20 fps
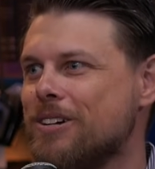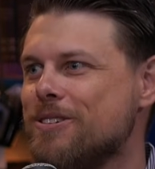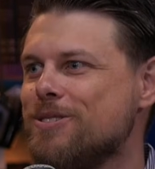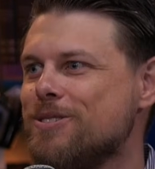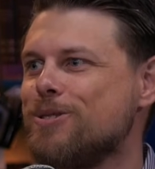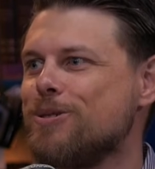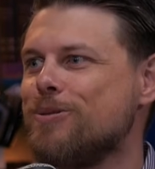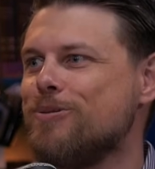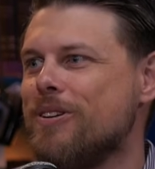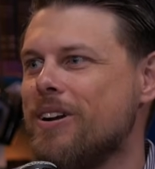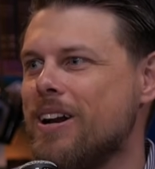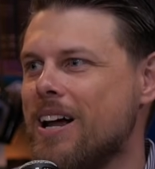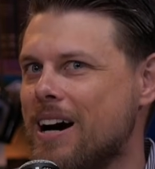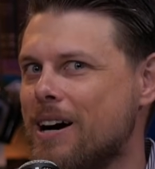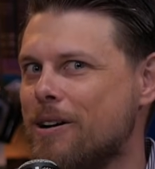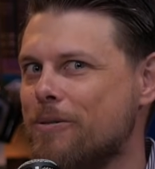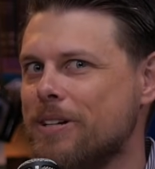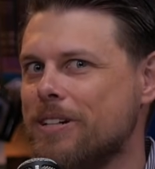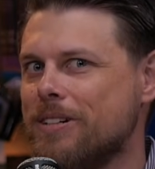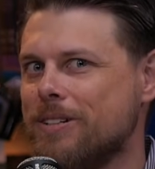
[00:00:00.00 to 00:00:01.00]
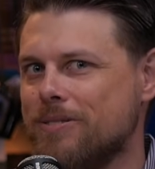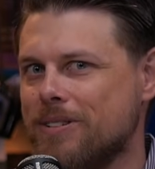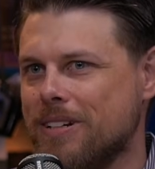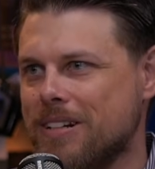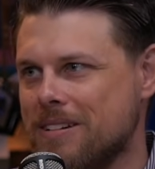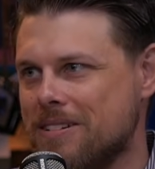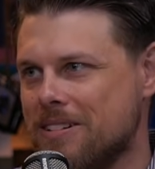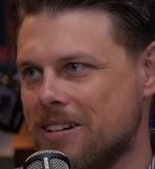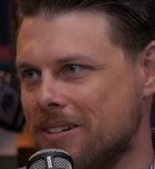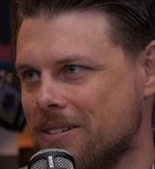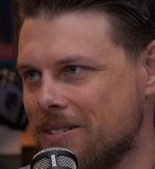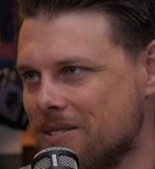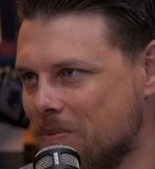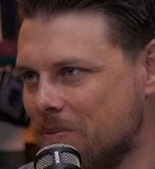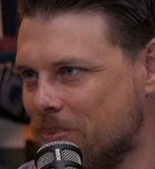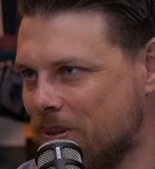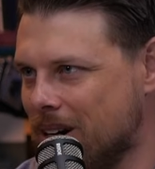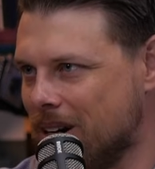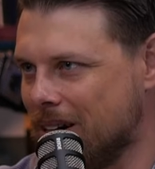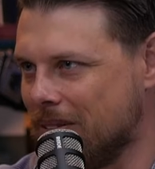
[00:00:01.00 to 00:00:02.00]
So now we don't need tongues
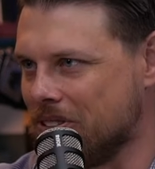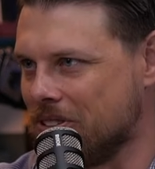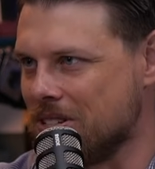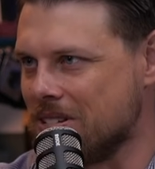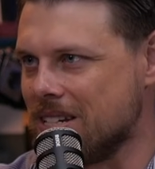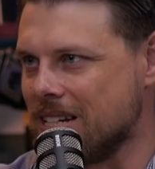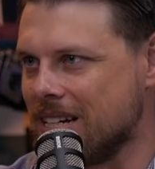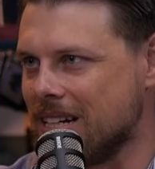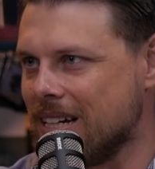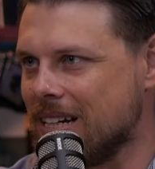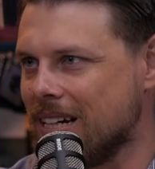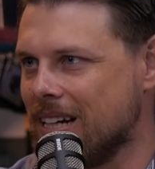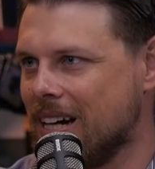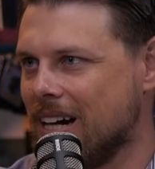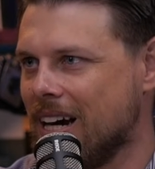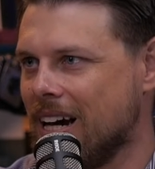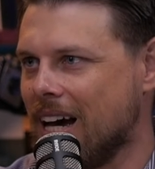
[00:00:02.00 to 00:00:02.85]
and prophecy.